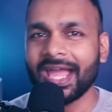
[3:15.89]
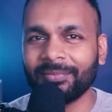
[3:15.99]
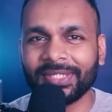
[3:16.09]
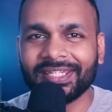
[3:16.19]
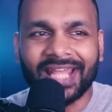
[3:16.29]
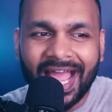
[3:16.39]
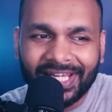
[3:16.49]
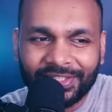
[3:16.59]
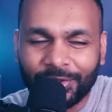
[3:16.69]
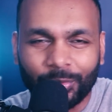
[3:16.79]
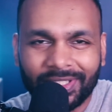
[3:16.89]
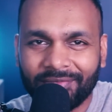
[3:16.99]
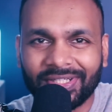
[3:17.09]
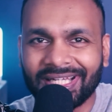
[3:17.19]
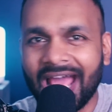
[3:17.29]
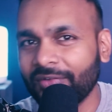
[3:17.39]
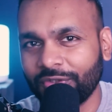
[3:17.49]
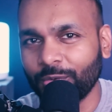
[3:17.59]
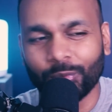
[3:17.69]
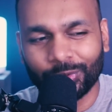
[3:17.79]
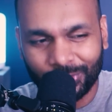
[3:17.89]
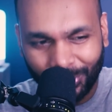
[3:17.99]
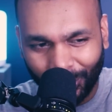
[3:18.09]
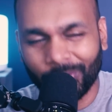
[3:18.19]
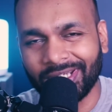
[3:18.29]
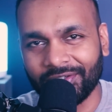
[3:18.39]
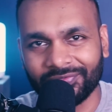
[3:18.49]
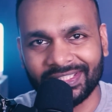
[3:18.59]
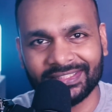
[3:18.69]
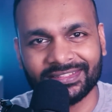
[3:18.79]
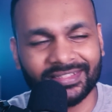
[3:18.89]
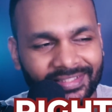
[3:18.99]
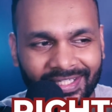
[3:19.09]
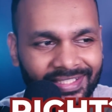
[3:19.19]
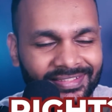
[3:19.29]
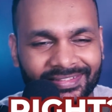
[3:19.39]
I mean, I don't even have to go through any of these, right?